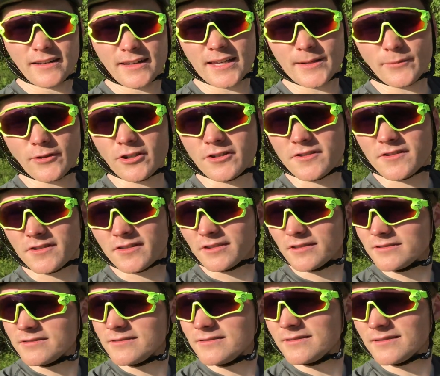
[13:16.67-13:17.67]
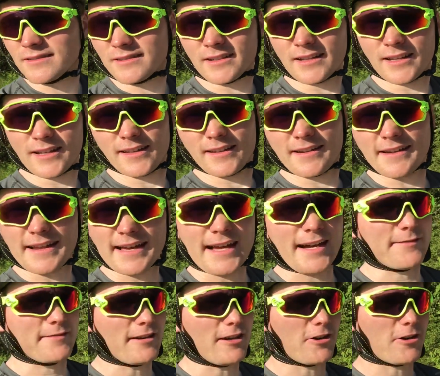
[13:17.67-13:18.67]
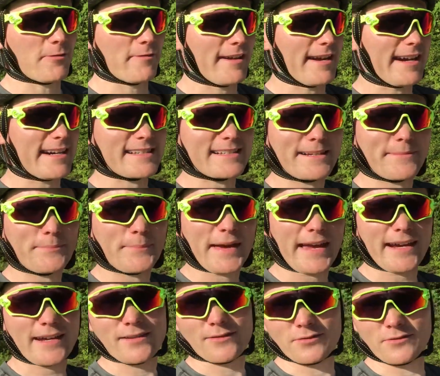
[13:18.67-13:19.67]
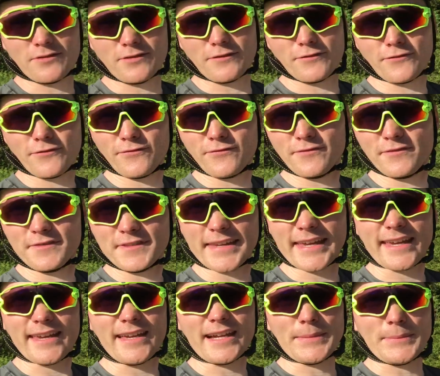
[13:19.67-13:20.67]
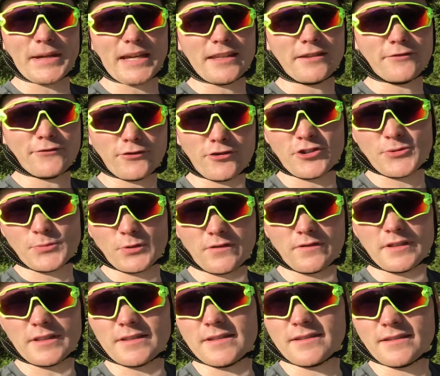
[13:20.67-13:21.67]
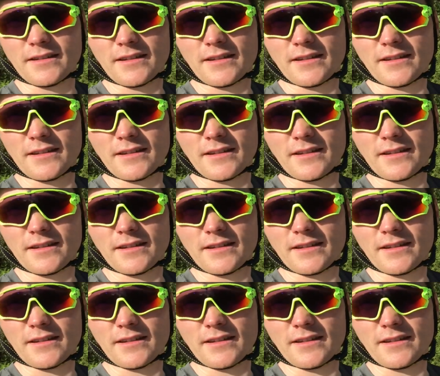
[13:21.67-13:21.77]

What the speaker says: Hey boys, now are we actually back to the day I made the first movie. It's